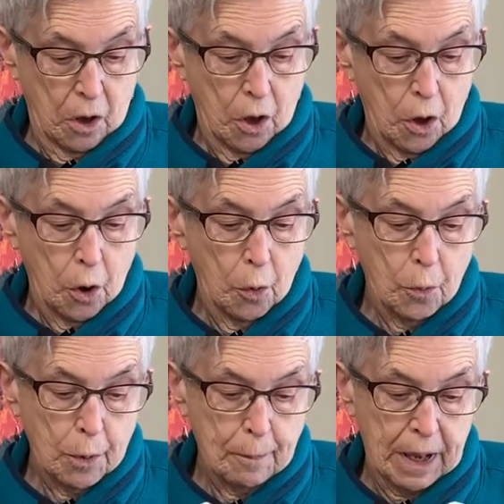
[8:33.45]
Who were
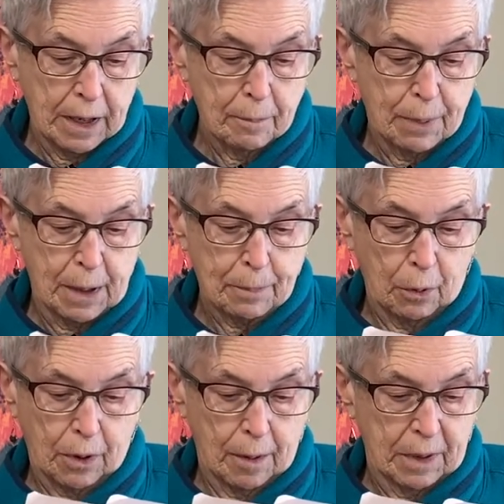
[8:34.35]
many people
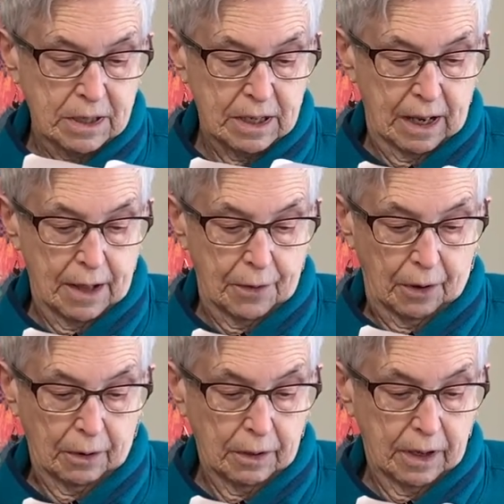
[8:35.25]
coming together
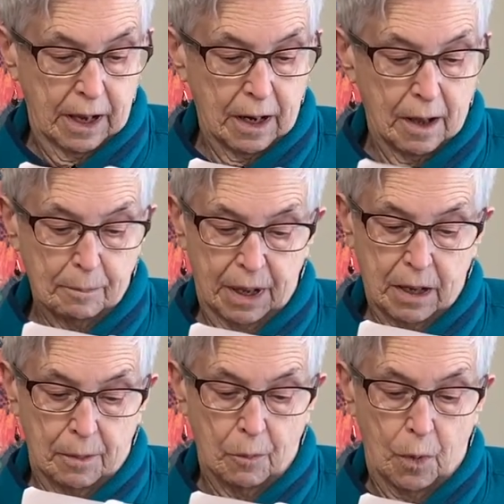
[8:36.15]
cannot
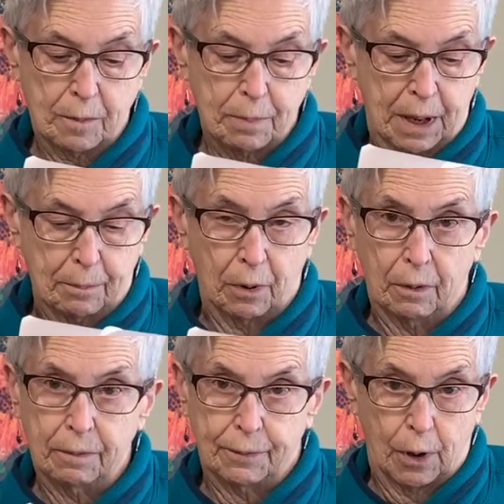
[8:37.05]
become one people
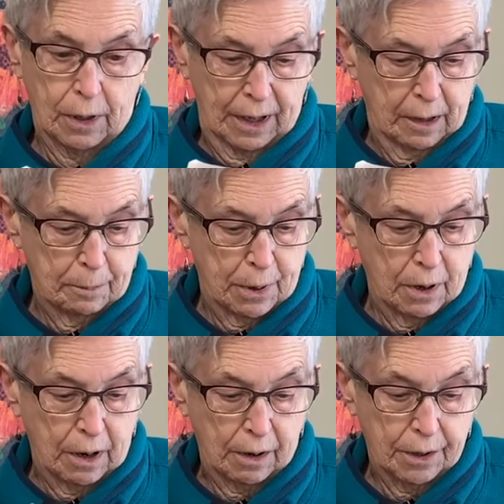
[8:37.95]
falling
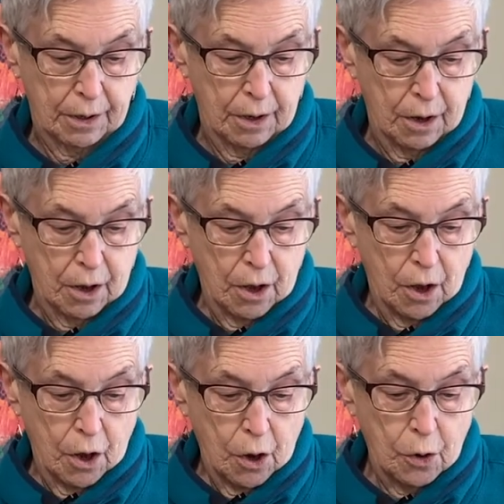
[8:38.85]
apart.
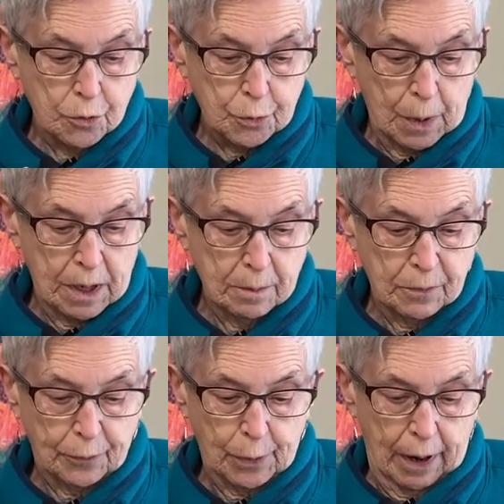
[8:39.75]
Who dreamed
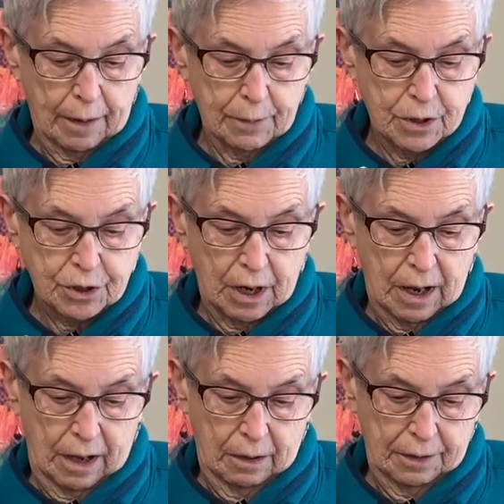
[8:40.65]
for every
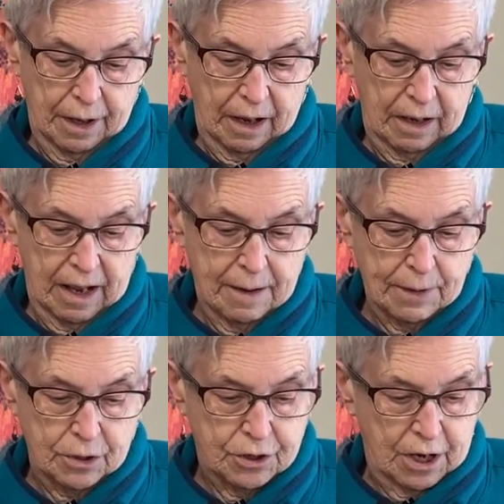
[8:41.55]
child an
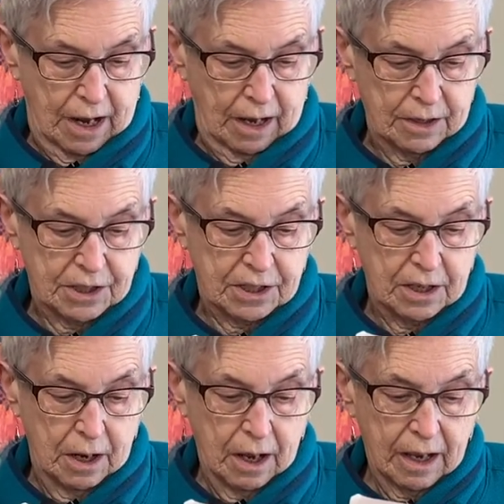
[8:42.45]
even chance,
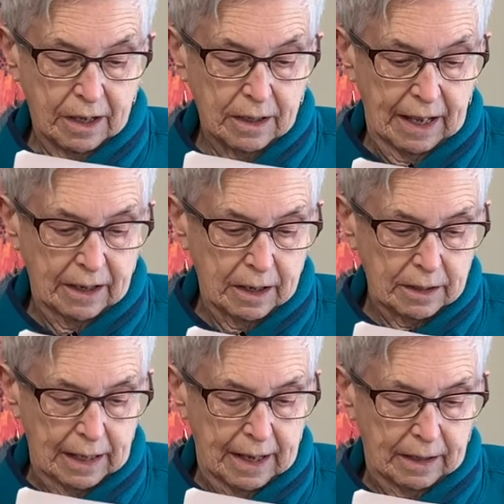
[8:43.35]
cannot
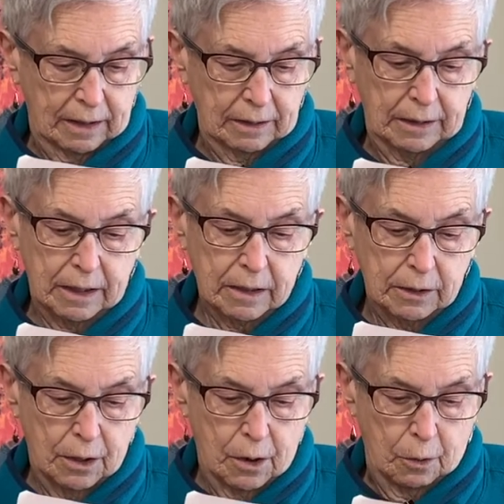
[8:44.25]
let luck
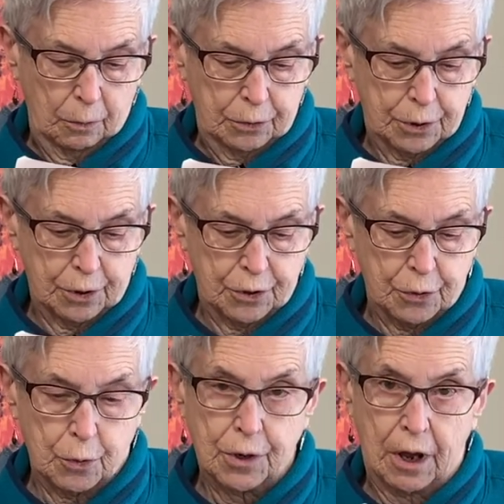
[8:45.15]
alone turn
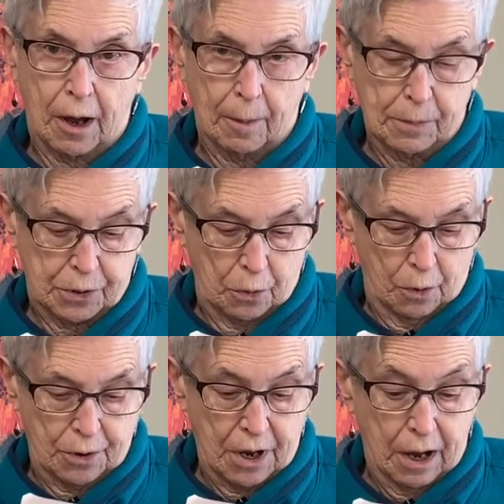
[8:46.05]
doorknobs or
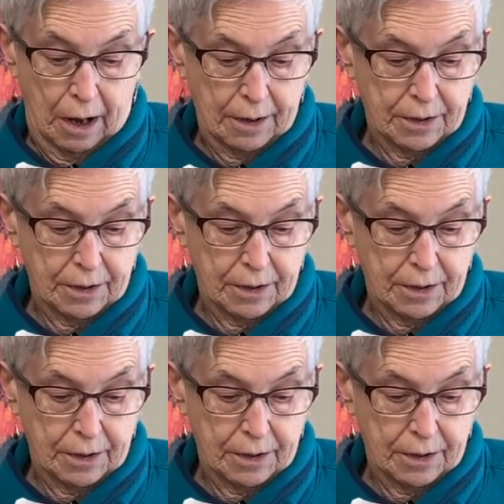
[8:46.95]
not.